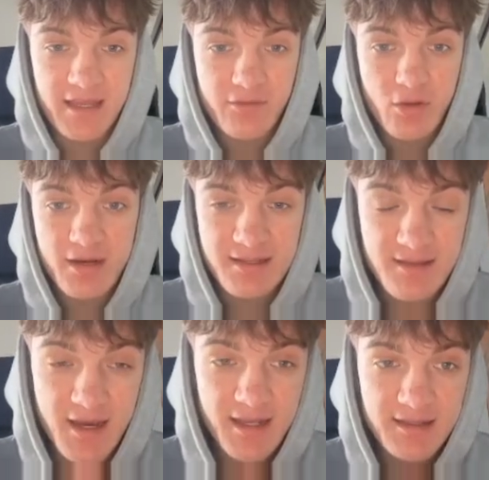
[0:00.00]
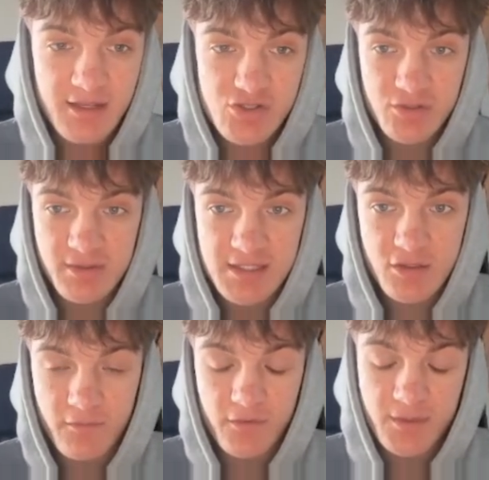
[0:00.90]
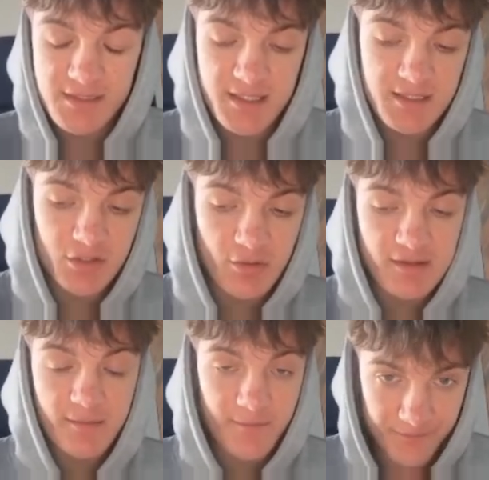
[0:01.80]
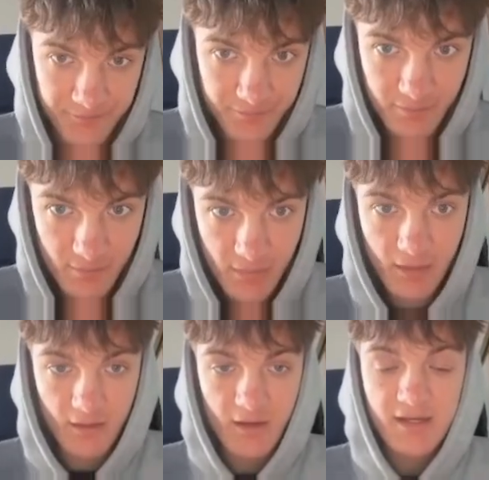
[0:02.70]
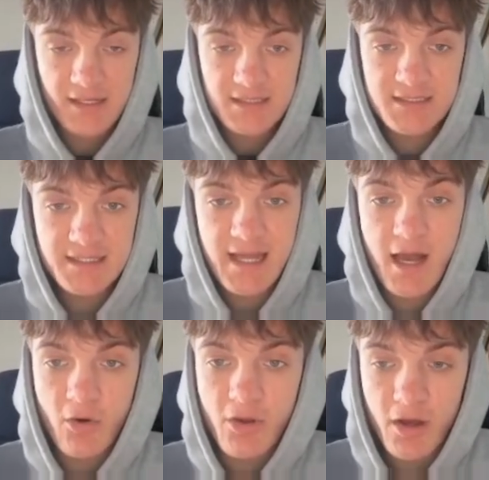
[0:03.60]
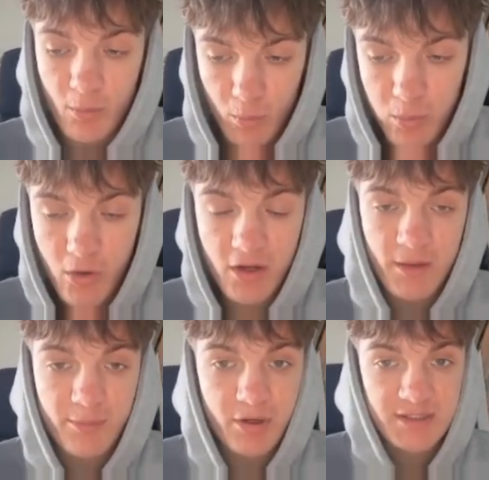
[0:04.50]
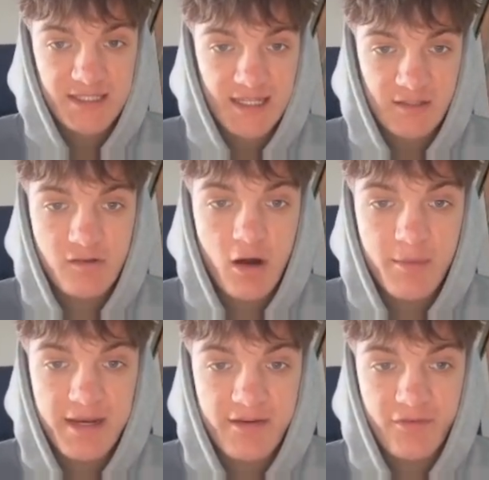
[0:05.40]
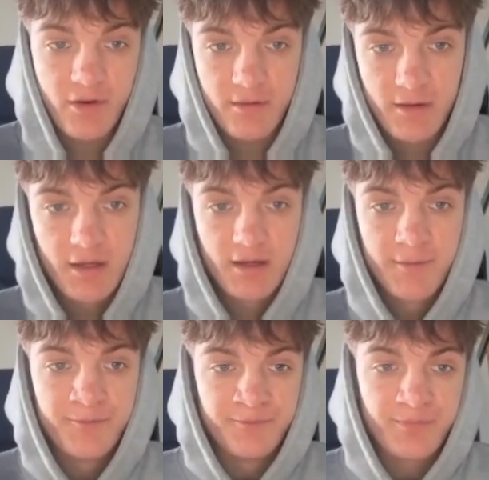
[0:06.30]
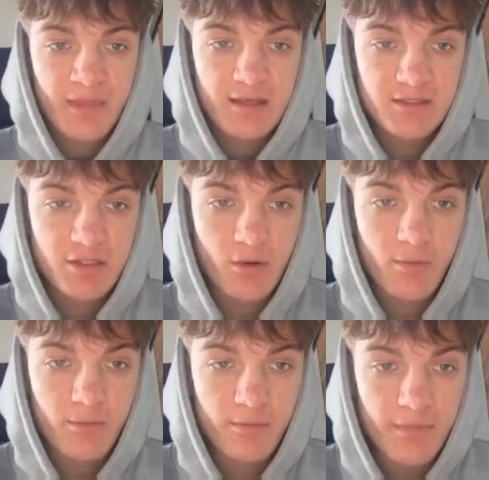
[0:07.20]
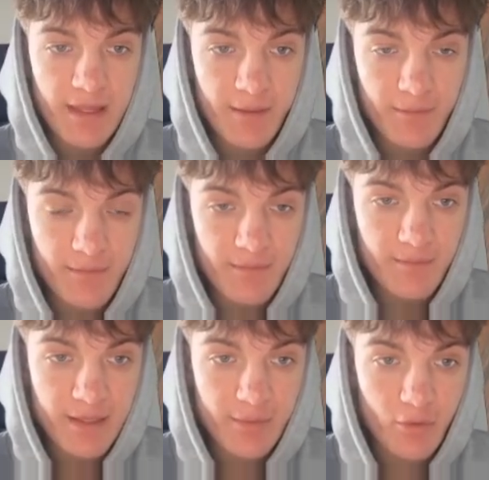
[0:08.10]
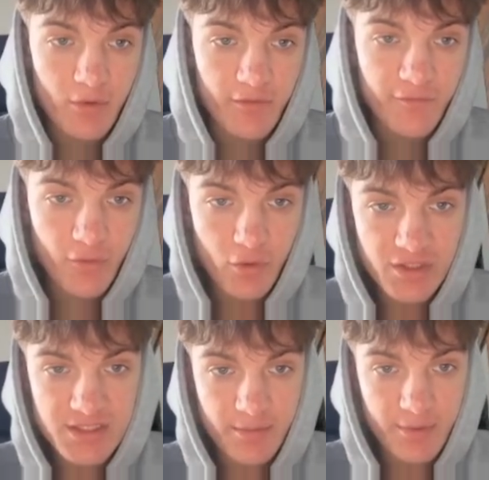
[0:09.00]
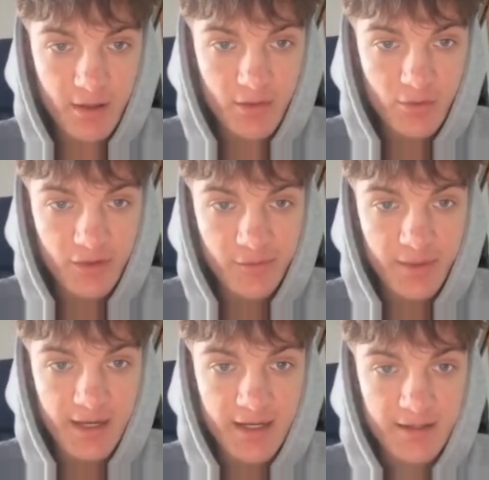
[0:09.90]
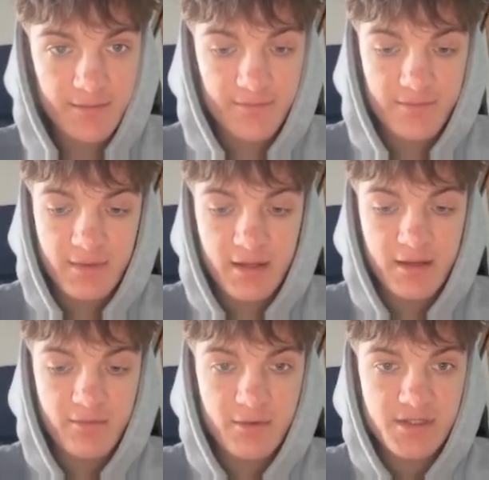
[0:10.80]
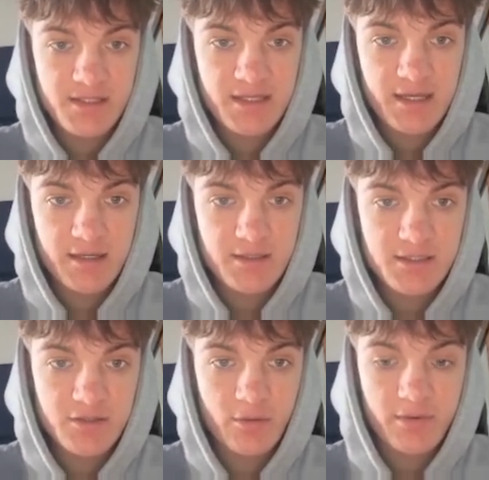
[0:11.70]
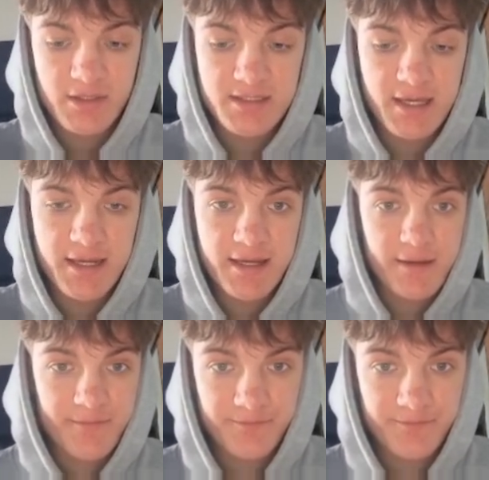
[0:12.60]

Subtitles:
Even though I'm going to teach you these confluences, you need to sit down and work and put in time and effort. So the people are forced to buy orders back, which is their stop loss getting hit,